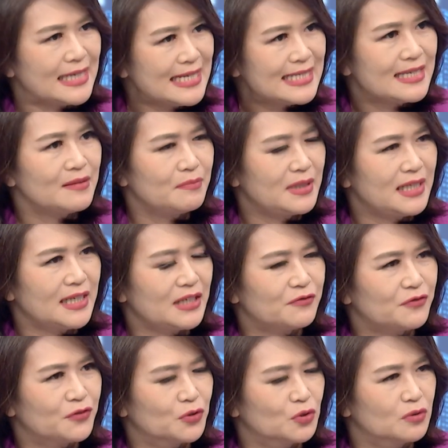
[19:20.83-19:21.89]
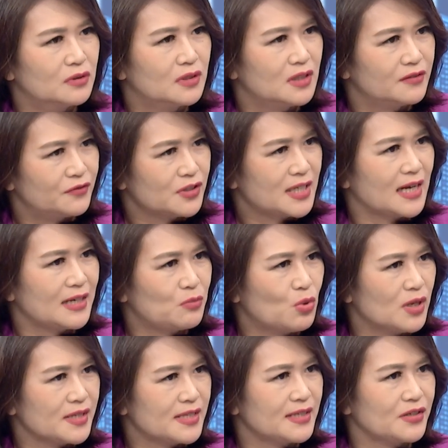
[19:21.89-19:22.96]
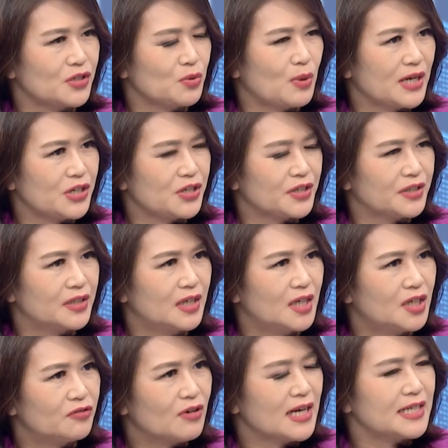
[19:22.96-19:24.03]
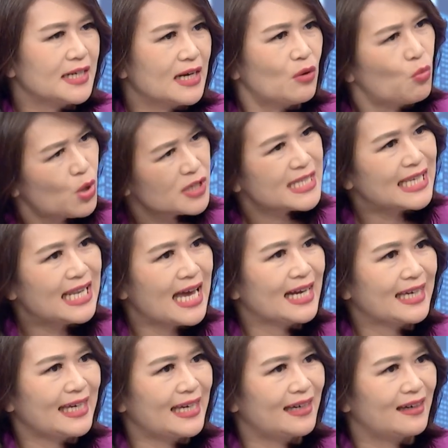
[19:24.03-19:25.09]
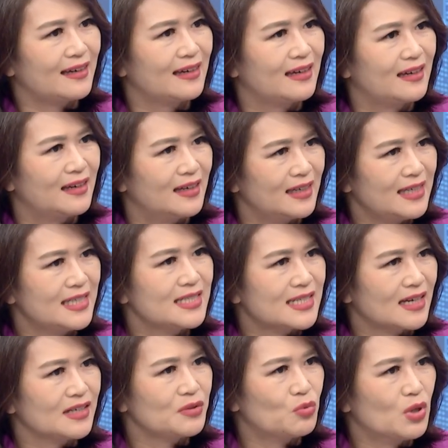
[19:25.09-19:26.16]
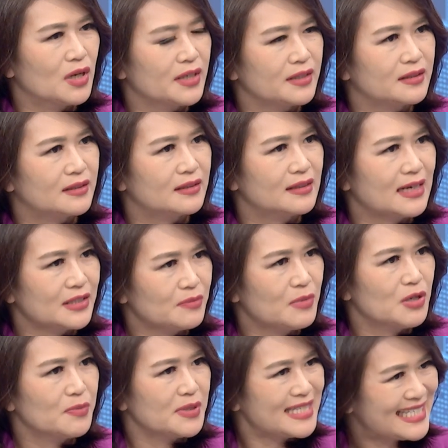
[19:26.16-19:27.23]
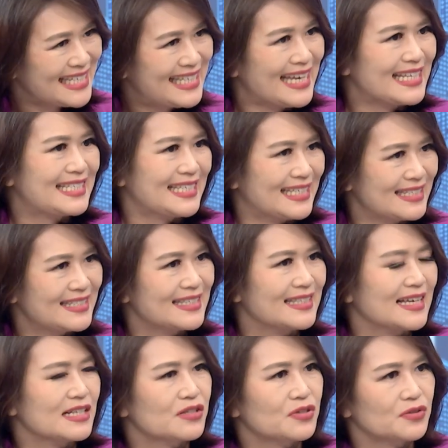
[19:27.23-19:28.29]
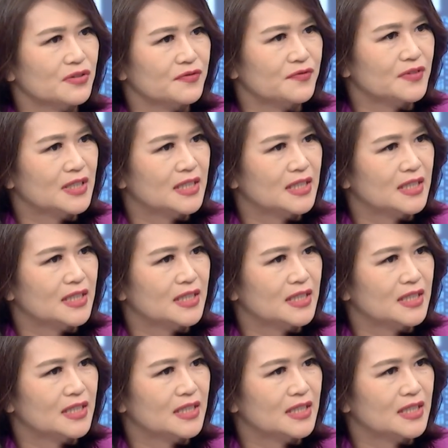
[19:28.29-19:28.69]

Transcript: is it meaningful for Taiwan's situation right now? What's lacking in Taiwan at the moment to get it to that sort of